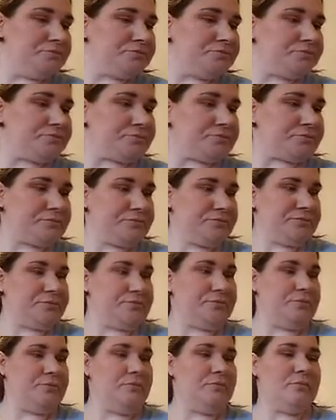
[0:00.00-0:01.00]
An interest
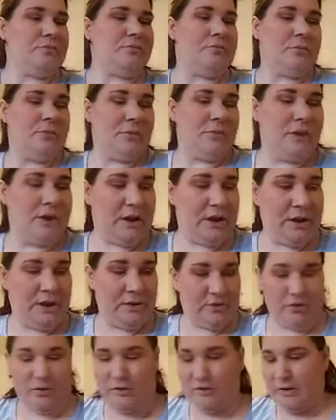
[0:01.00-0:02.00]
in keeping it simple. Now
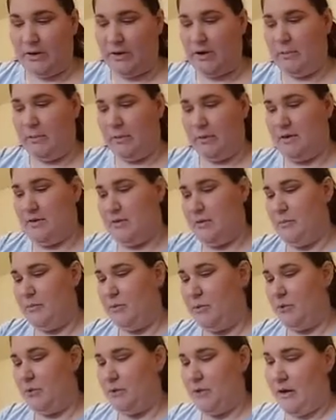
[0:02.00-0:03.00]
I'm going to use
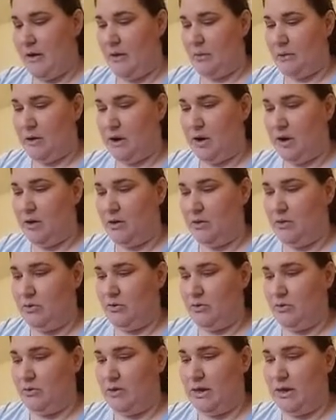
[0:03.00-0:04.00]
the Benefit
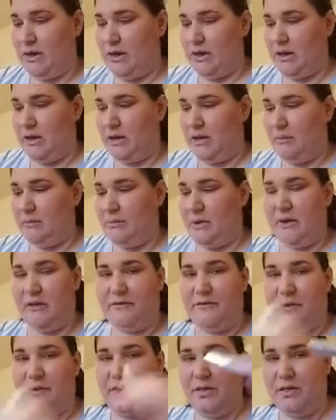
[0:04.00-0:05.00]
They're Real
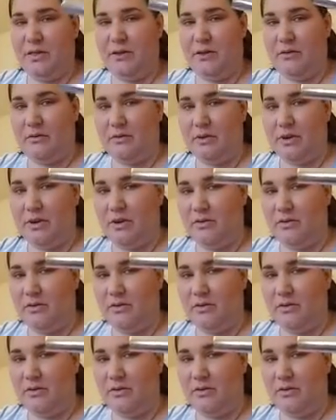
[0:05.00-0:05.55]
Lash Primer